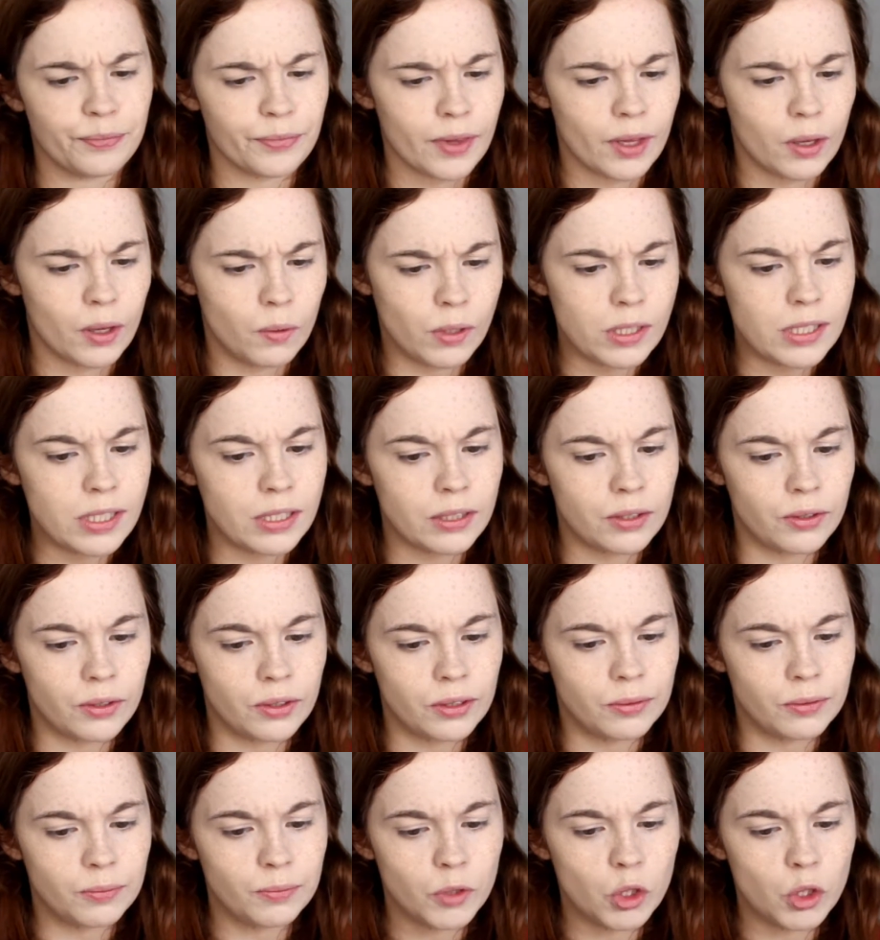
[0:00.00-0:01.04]
what is it called?
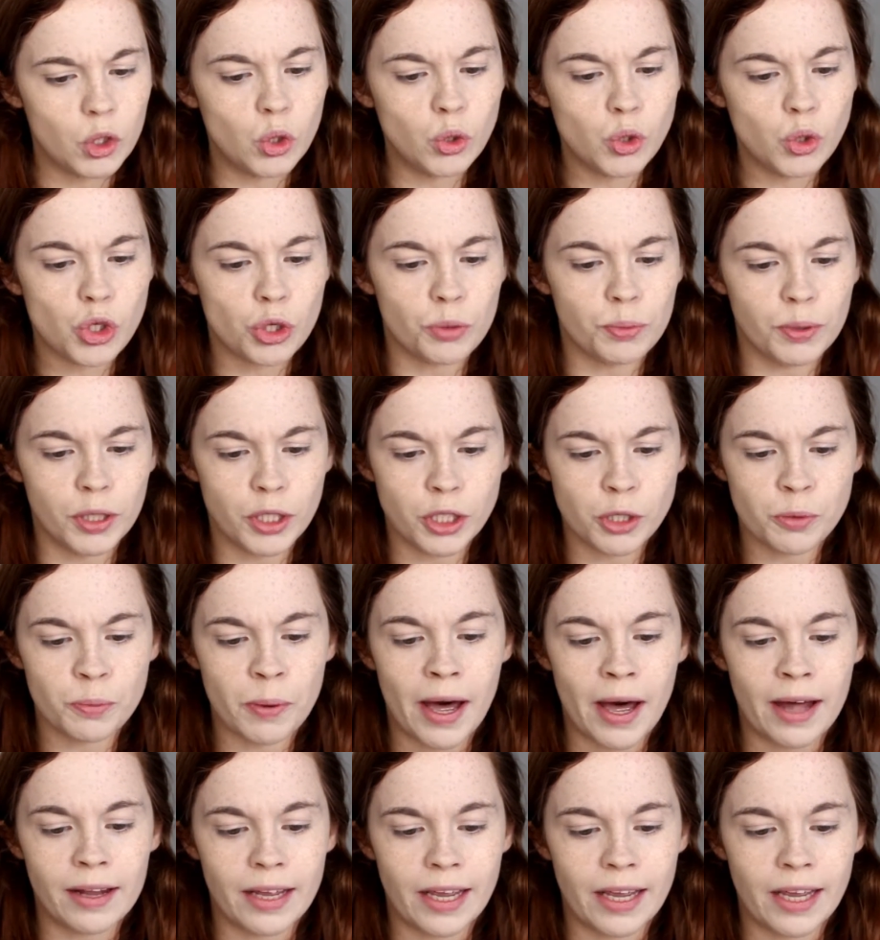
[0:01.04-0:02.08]
Ultra Blush
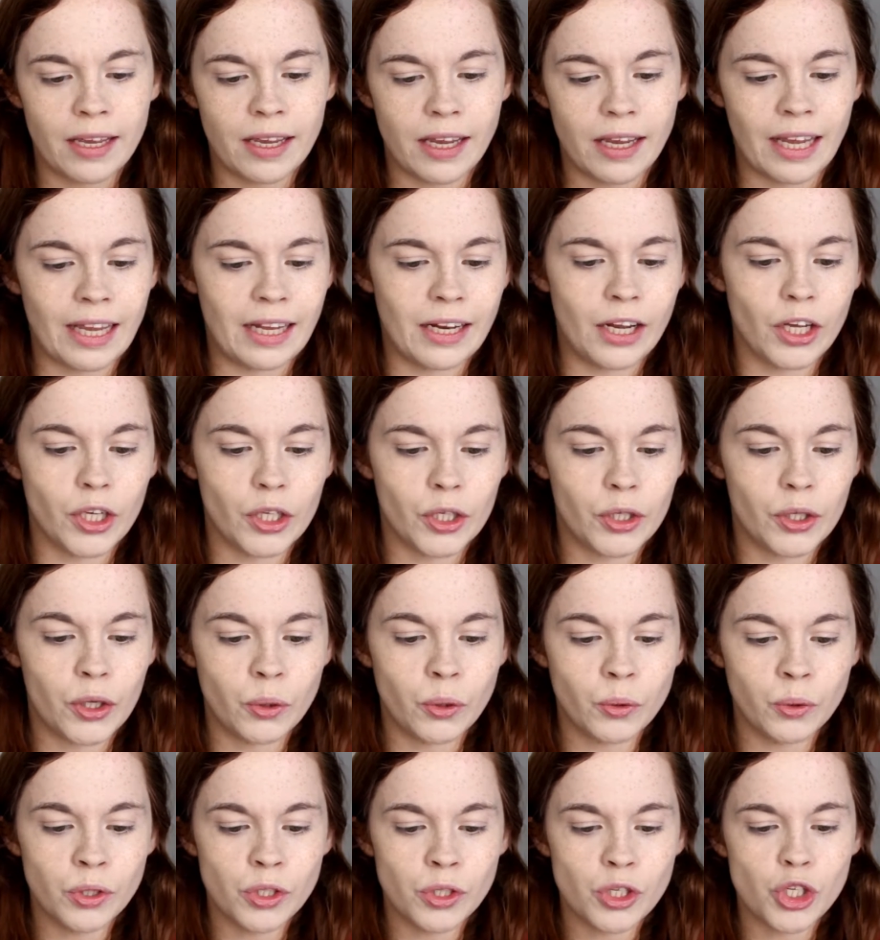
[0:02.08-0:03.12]
palette in
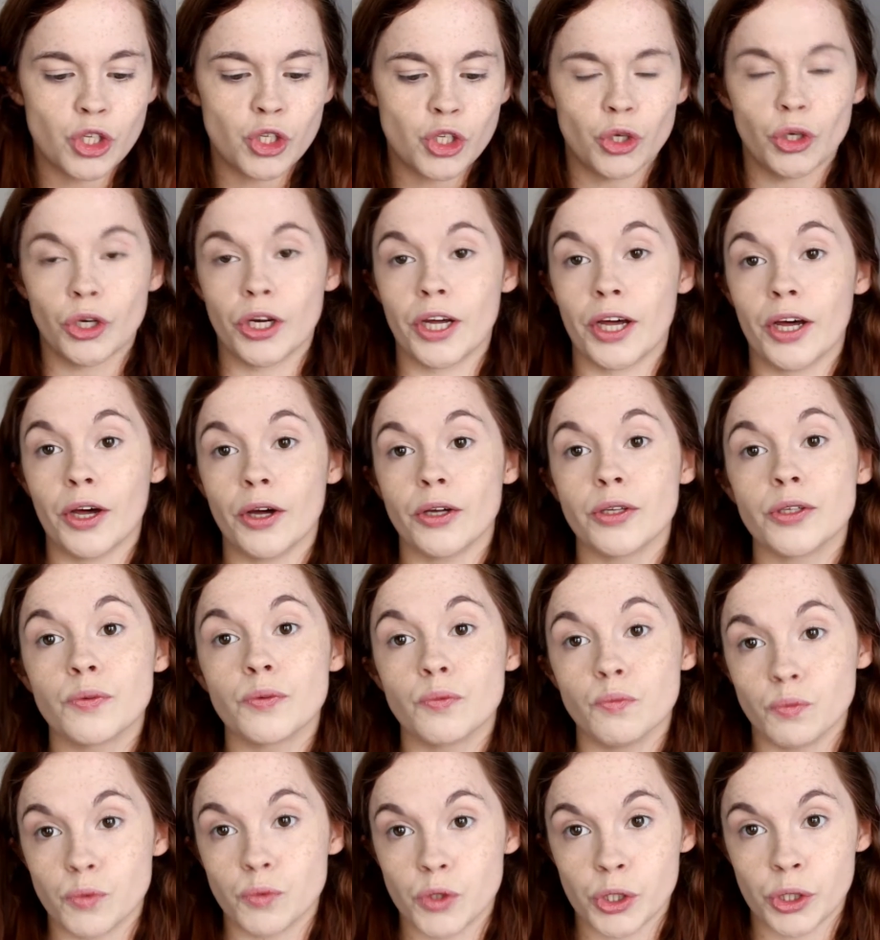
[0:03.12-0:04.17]
Golden Sugar
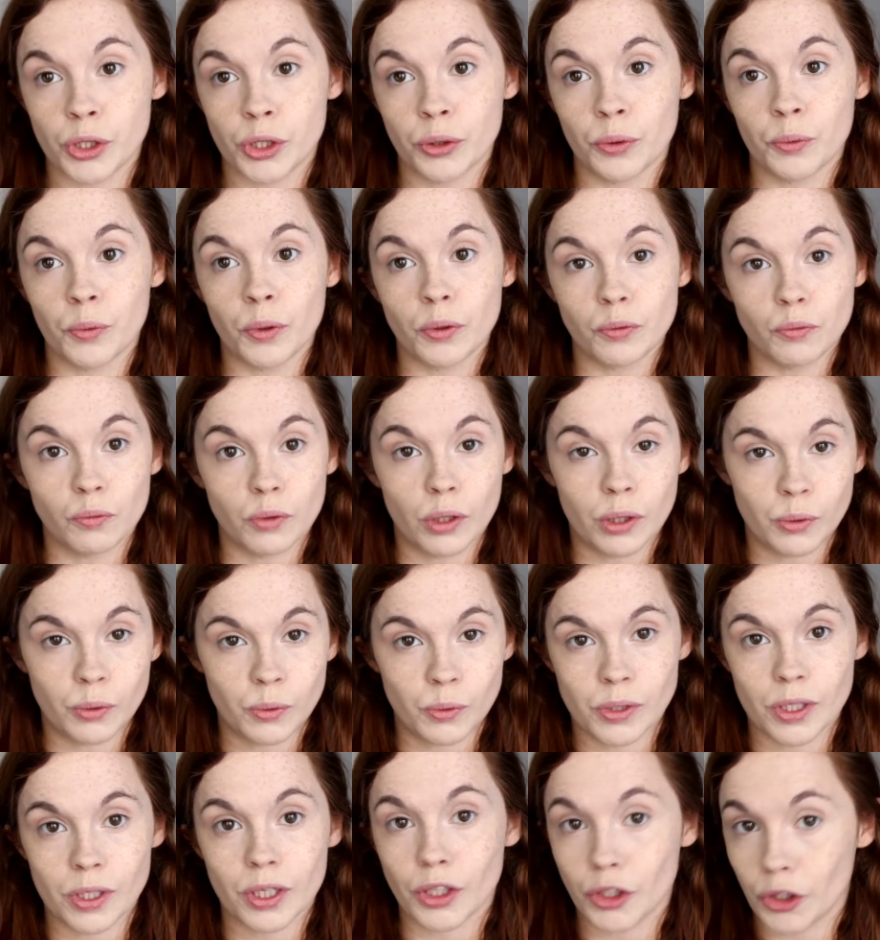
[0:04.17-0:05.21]
to
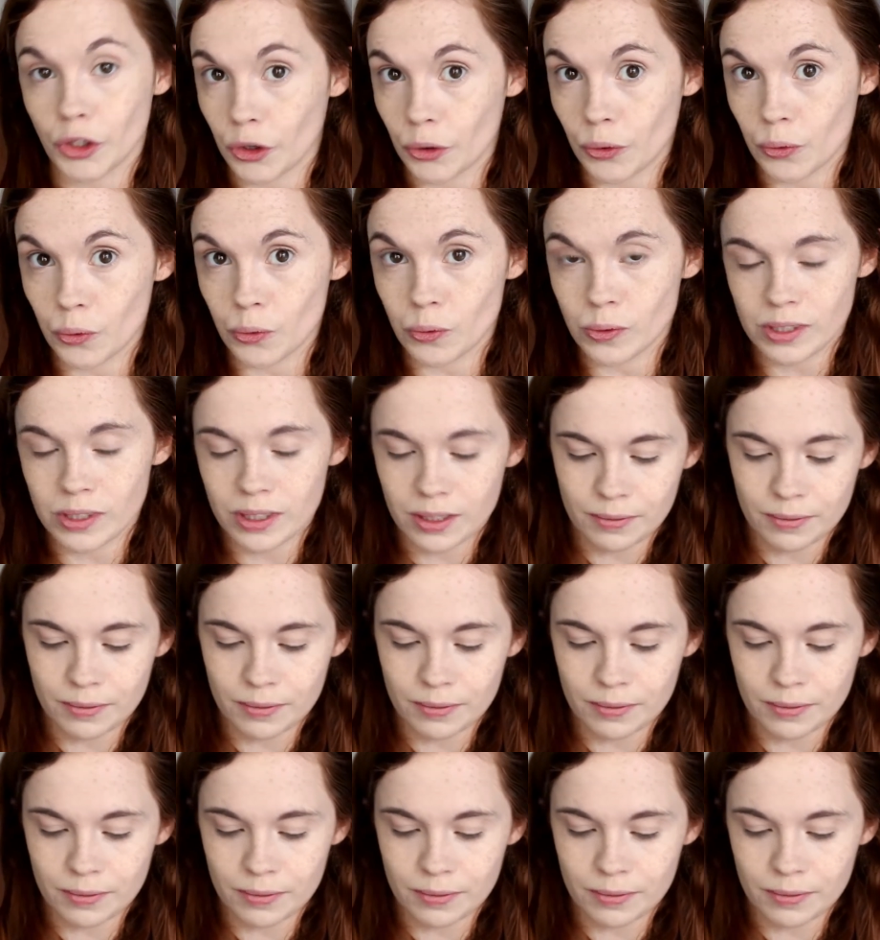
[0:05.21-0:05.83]
Rose Gold.